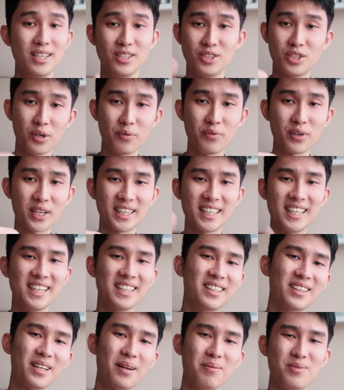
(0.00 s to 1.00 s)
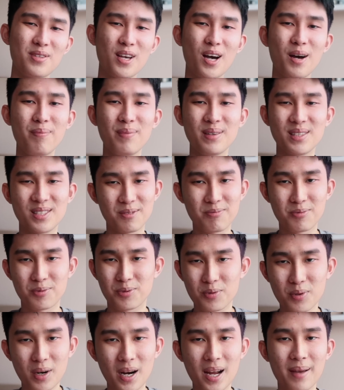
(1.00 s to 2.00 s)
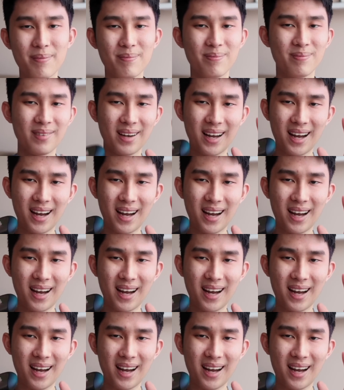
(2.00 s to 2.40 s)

Don't forget to hit the thumbs up and subscribe.